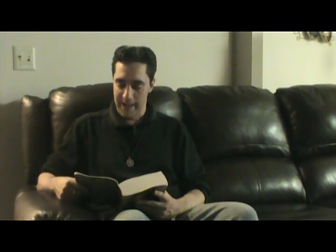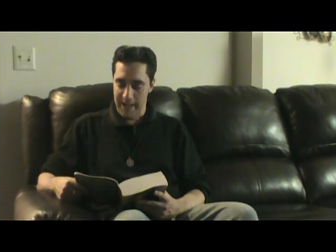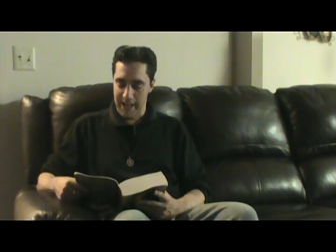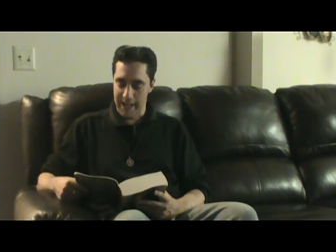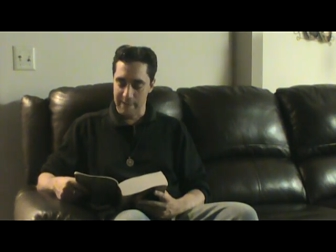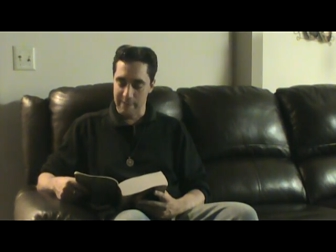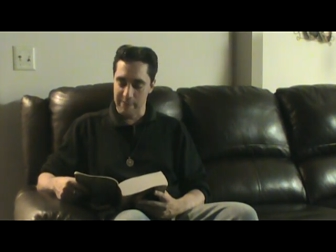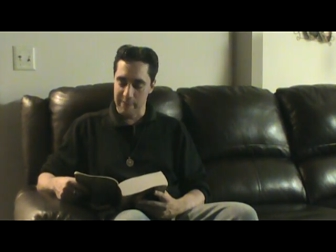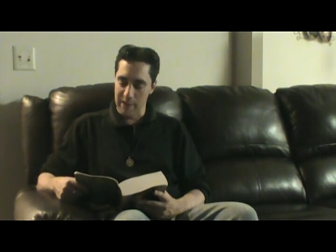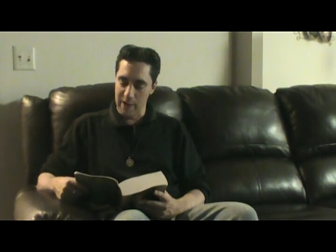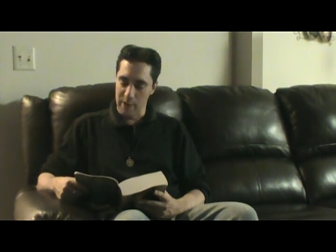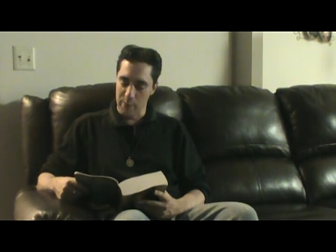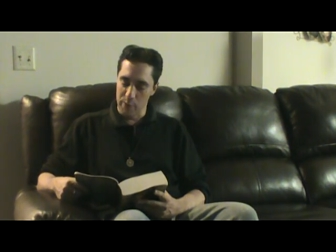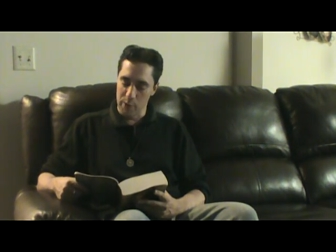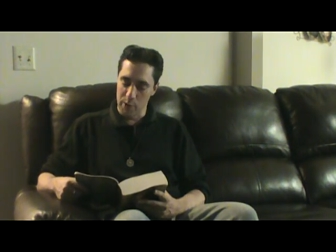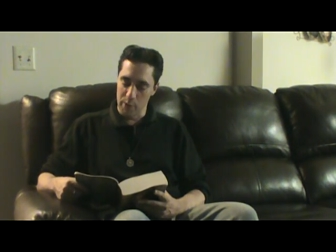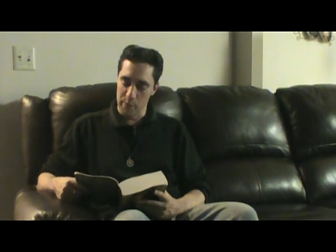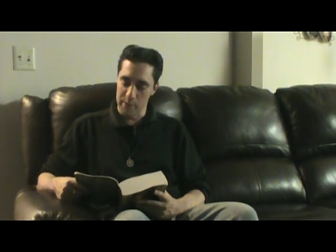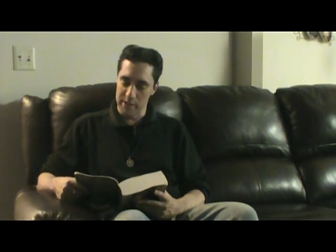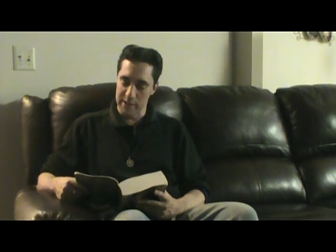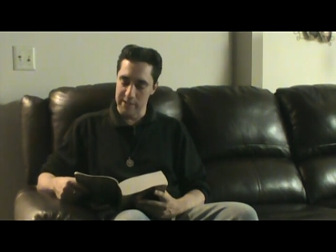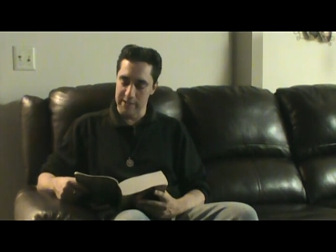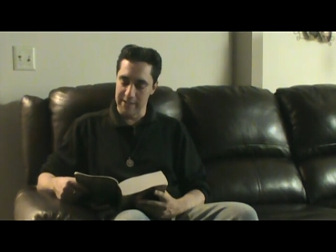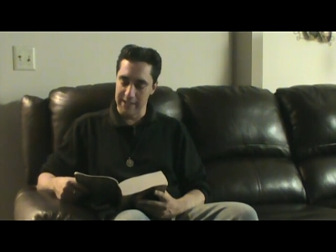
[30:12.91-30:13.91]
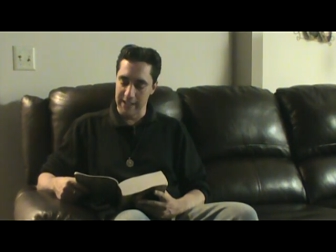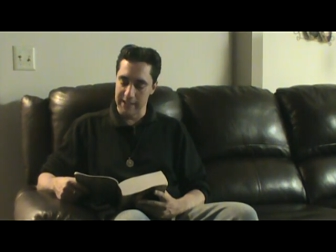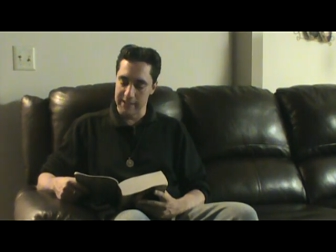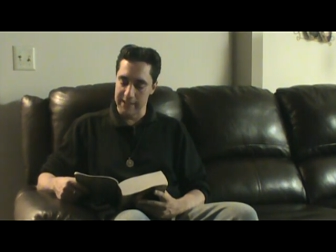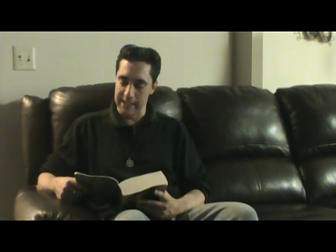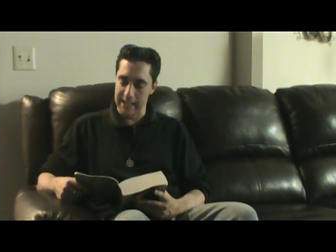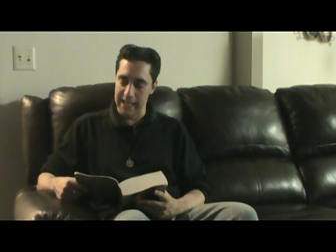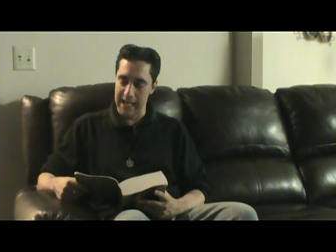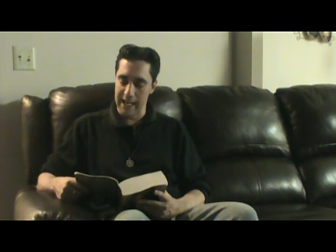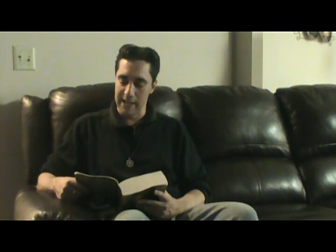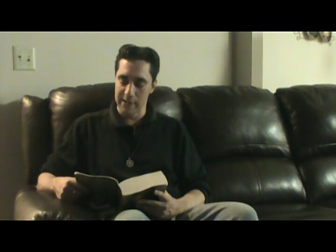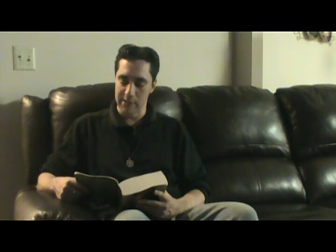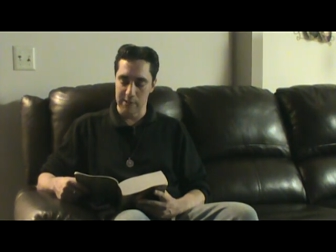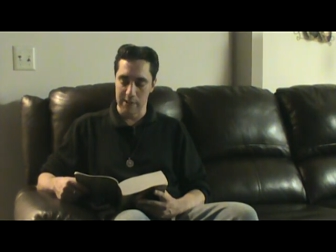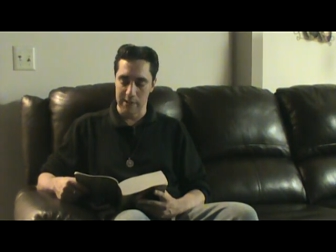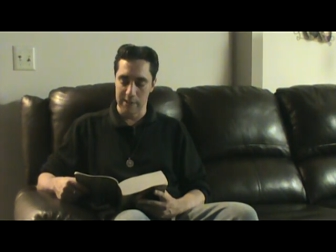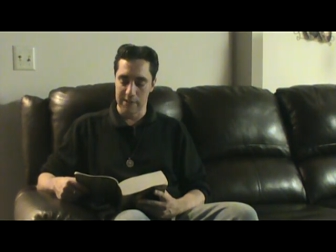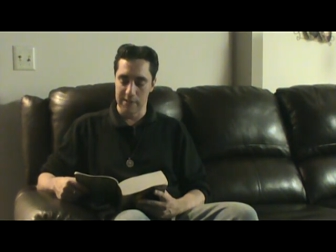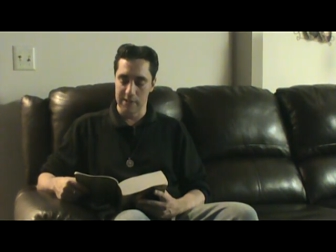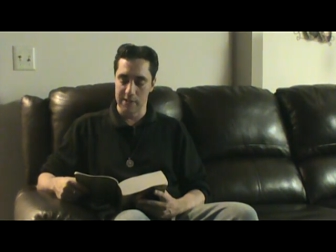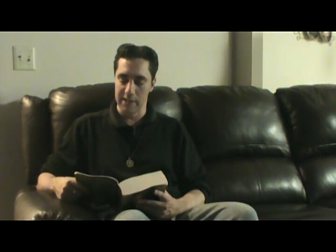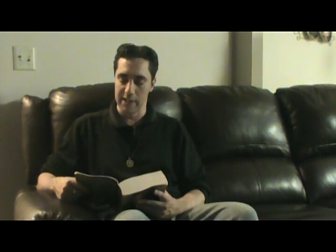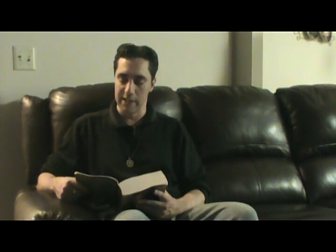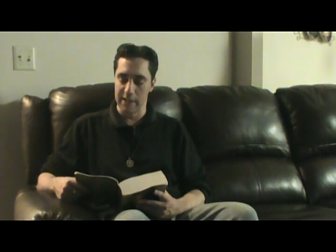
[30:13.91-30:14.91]
If thou knowest not the
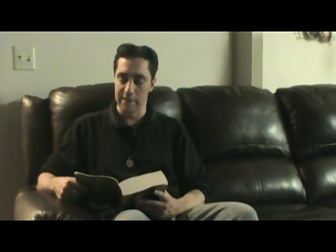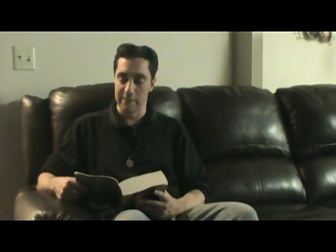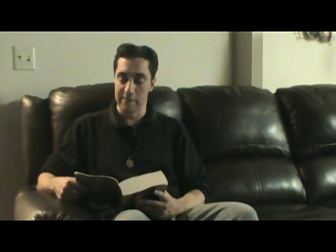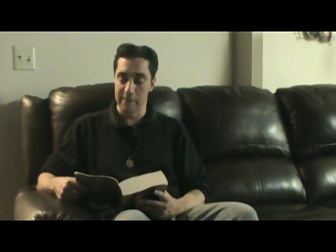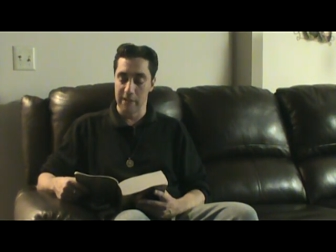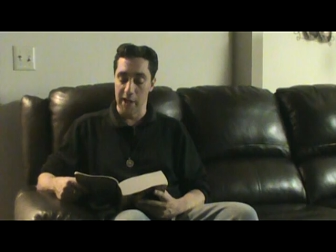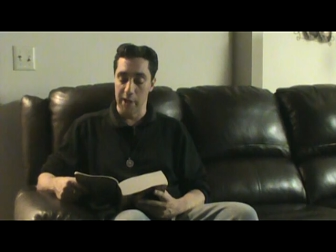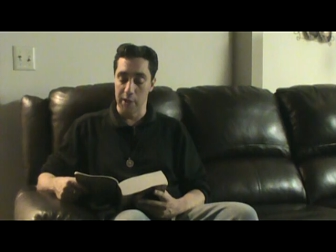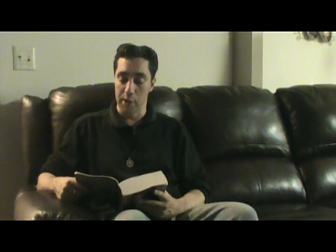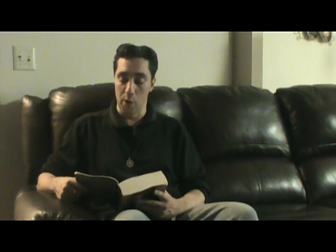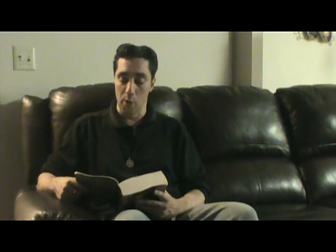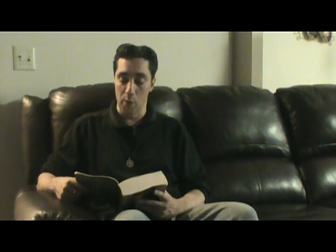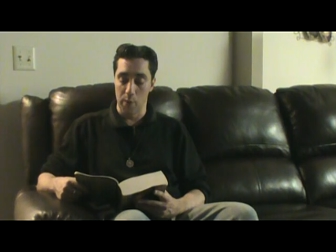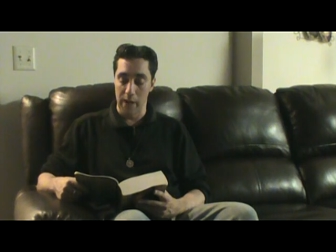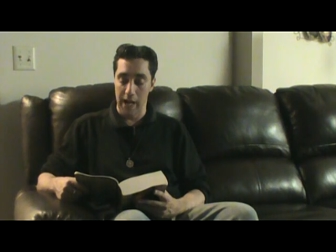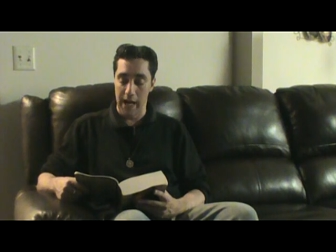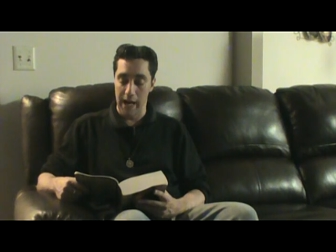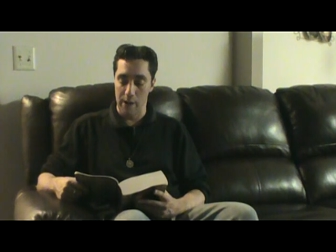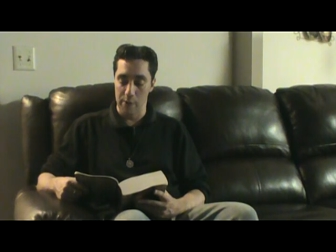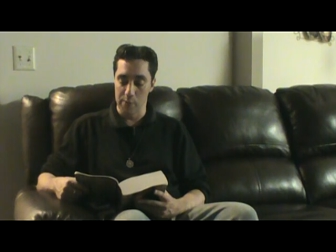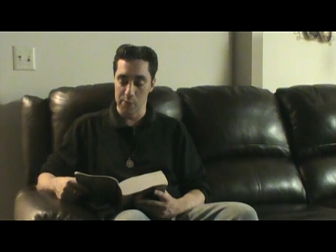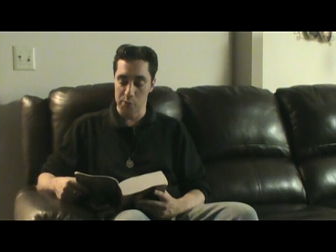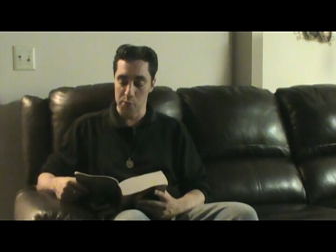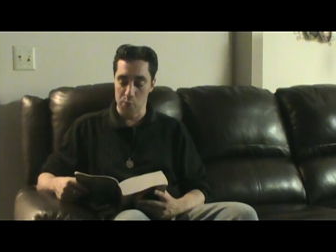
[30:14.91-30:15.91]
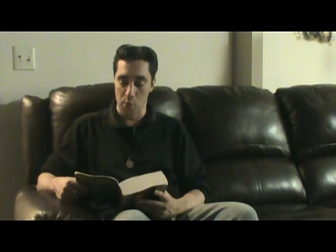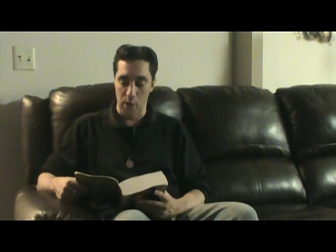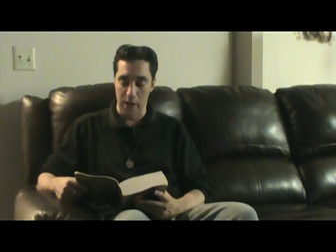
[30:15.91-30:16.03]
excellency of thine own house,